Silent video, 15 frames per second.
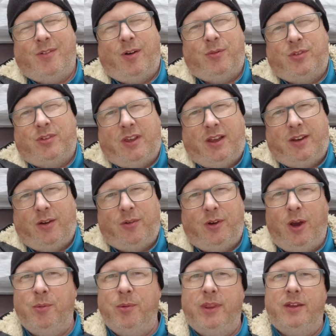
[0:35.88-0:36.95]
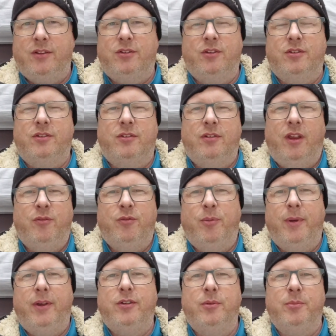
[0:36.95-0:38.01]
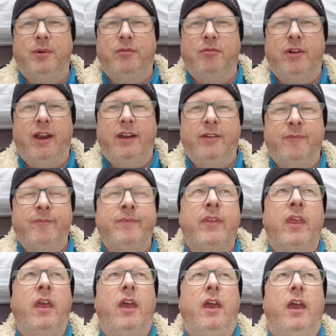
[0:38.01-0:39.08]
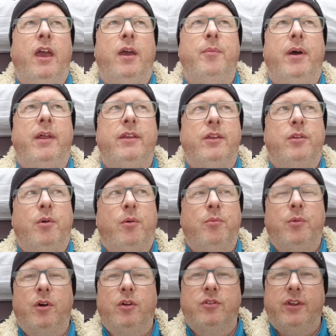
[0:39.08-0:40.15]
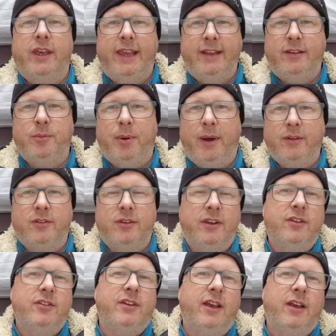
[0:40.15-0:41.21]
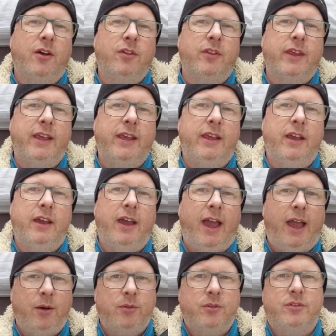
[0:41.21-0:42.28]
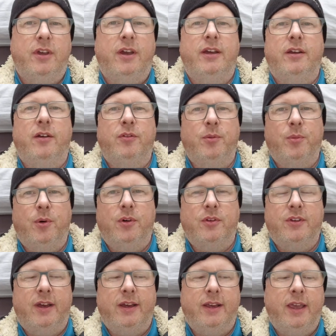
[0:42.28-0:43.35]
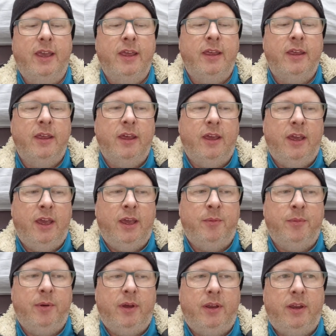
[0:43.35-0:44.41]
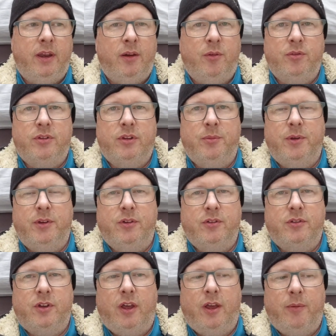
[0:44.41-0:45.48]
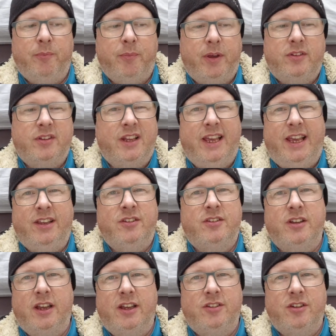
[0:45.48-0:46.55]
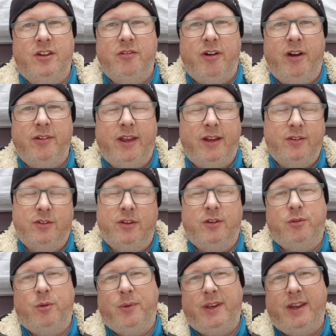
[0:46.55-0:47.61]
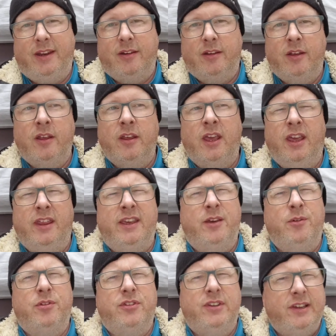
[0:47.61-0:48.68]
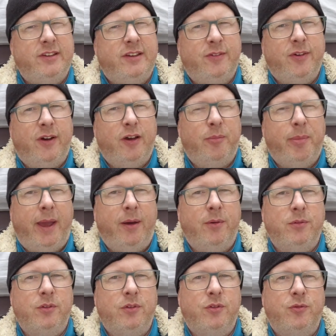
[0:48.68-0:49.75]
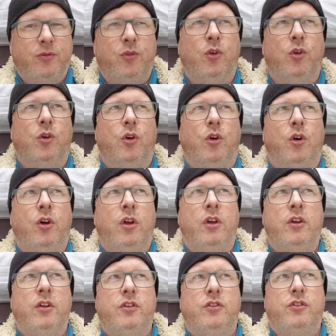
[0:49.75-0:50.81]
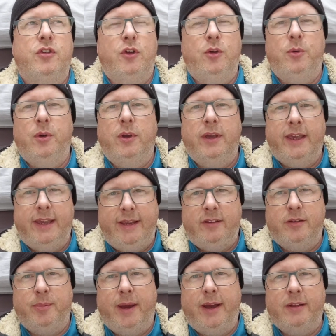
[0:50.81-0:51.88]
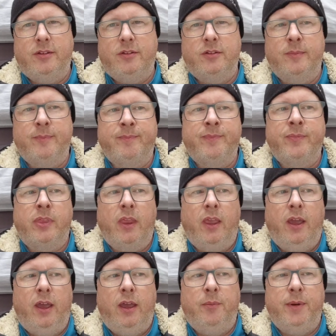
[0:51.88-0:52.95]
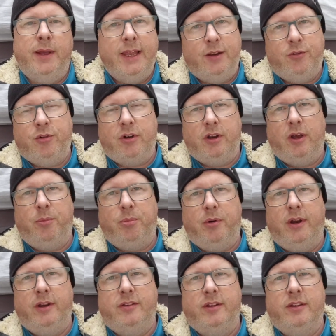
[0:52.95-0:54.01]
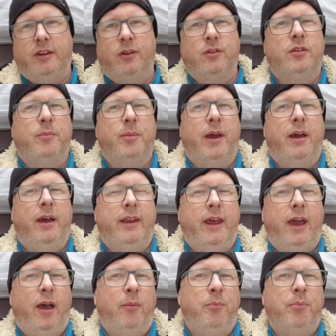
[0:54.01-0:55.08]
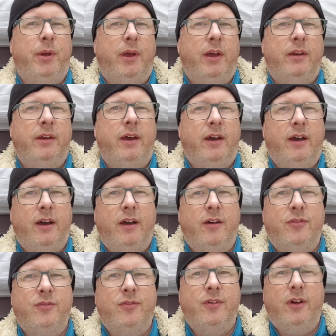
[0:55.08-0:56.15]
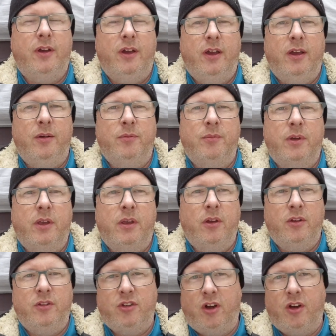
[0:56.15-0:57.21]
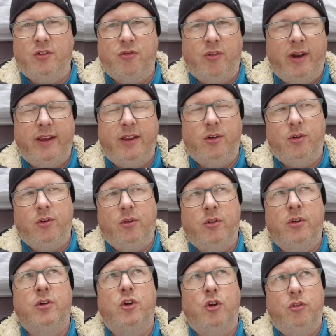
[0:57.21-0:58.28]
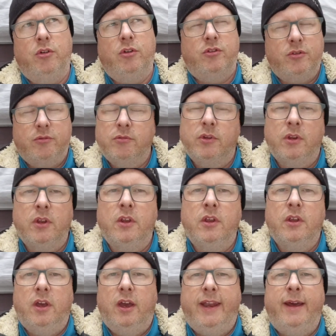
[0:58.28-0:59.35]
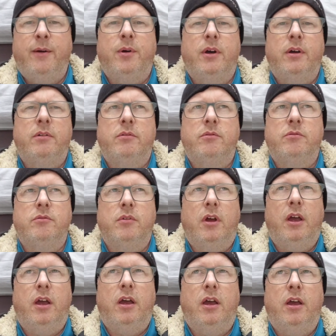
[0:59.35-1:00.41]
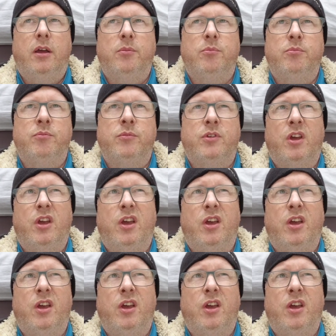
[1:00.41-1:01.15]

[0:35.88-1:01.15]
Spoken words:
Obviously I don't know, but that's just information we'd read. And the other one was heater pads that you stick on the outside of the water tank, and then obviously we just basically insulated around that. So that's what we did. I think it was £65 for 2 heater pads, electrically operated, used about 1.5 amp charge rate or current an hour, and